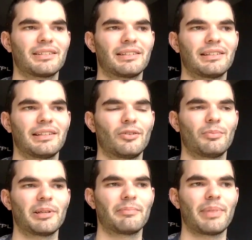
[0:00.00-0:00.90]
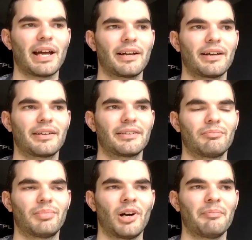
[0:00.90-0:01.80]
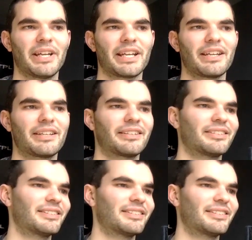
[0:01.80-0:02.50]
a little bit better. But I mean,